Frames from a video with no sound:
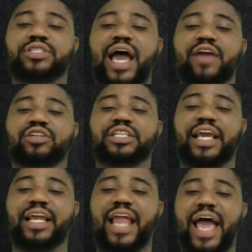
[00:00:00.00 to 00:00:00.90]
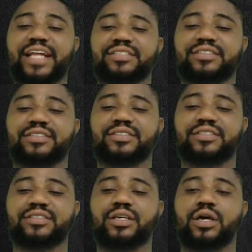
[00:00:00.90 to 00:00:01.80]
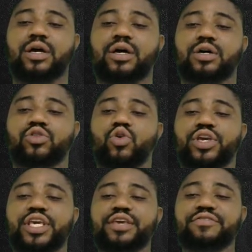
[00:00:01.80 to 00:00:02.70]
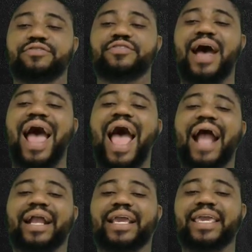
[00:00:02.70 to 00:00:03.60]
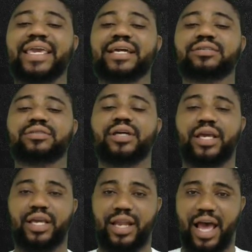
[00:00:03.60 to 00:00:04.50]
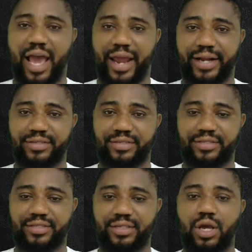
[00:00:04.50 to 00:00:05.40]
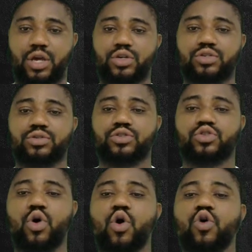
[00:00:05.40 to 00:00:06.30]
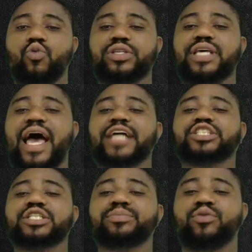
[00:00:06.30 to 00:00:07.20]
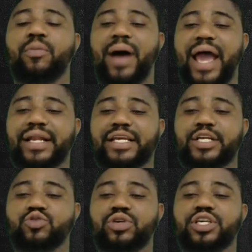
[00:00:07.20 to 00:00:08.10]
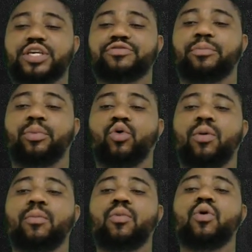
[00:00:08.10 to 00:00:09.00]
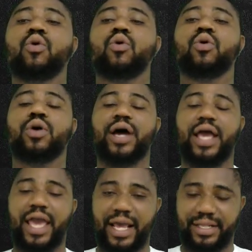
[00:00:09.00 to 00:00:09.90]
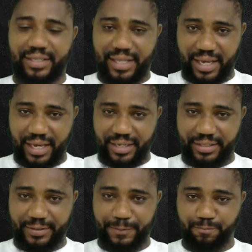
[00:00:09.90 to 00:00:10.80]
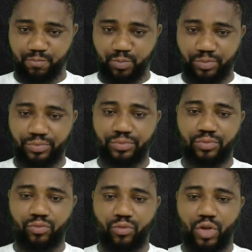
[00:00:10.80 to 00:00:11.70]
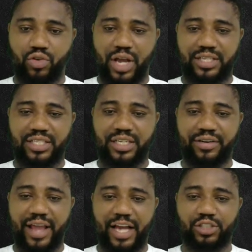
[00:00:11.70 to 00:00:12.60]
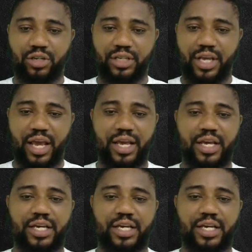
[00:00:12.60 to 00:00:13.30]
with hydrogen halides to give alkyl halides. So with hydrogen bromide, it will give bromoethane. You can see the reaction here.